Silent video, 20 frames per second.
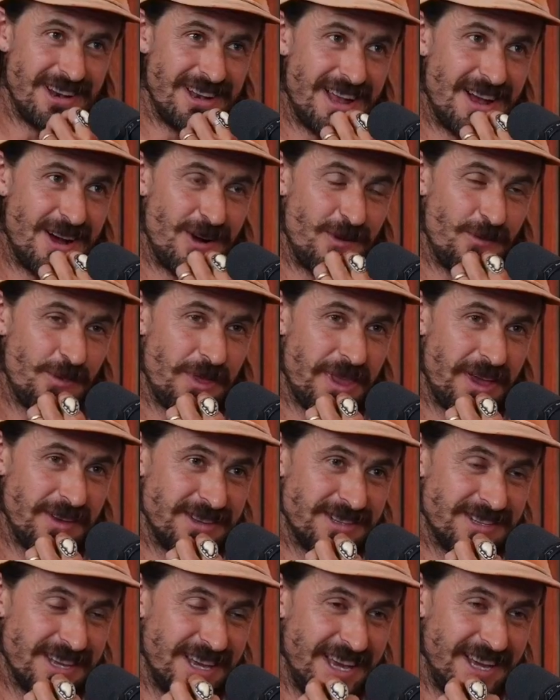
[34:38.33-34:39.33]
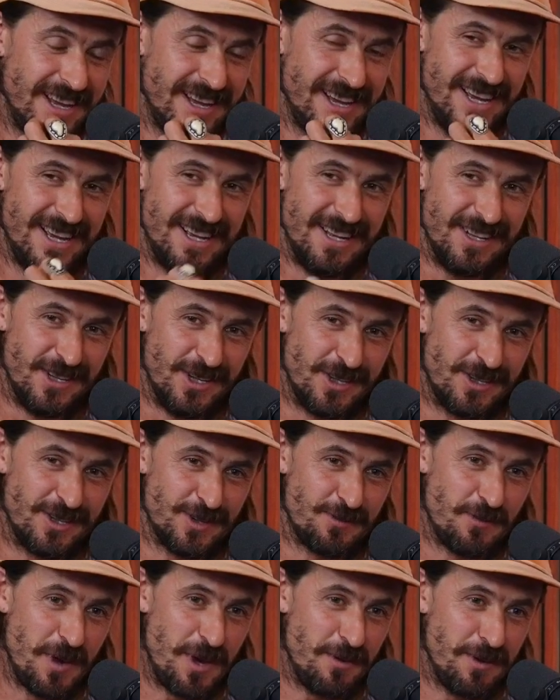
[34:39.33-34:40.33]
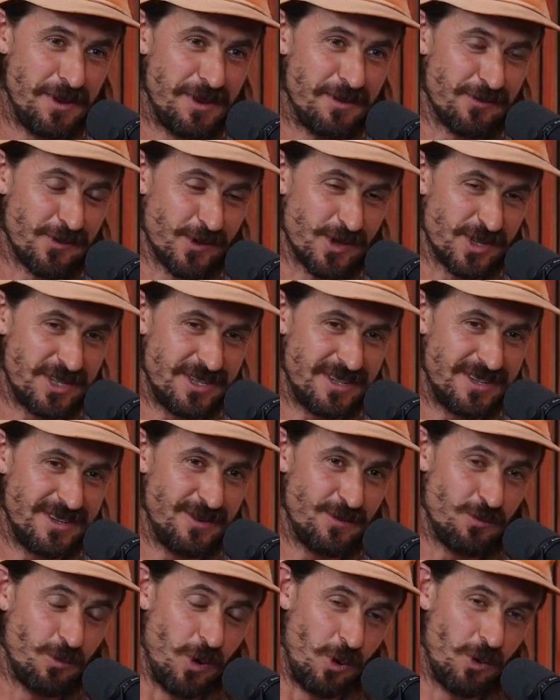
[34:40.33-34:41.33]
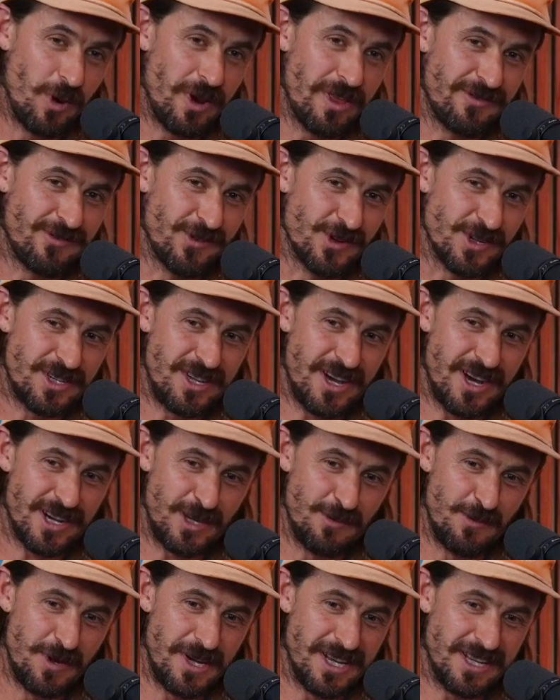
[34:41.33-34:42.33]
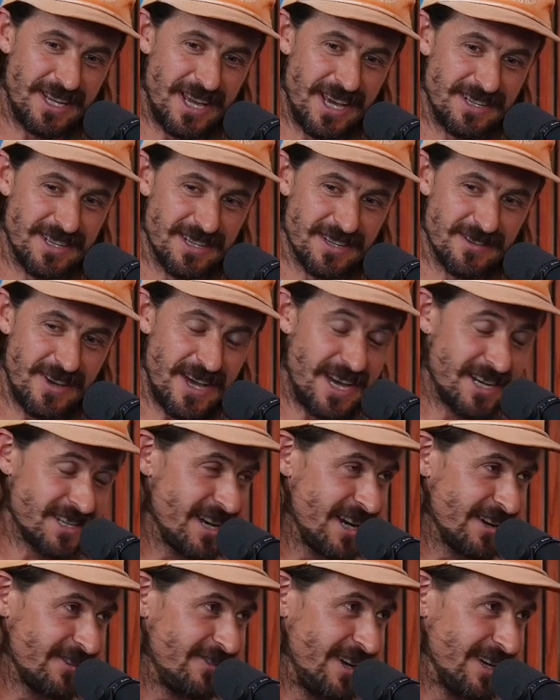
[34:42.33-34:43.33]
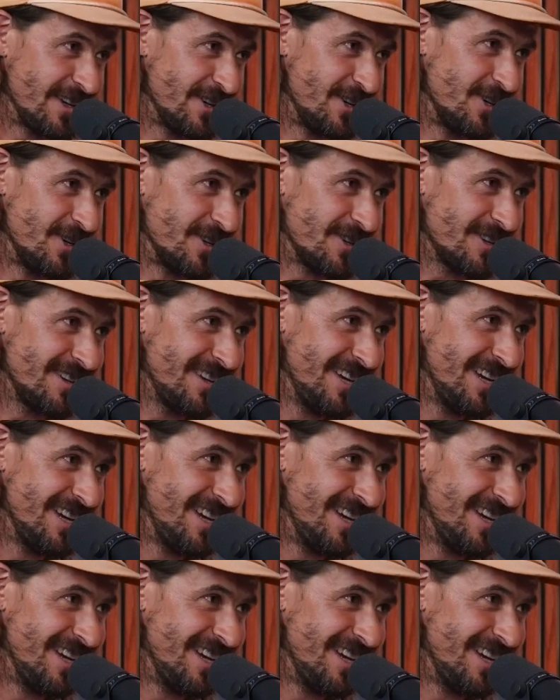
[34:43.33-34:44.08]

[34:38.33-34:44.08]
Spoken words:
right now. I have to say, this is maybe one of the first documented cases of hashtag fake news.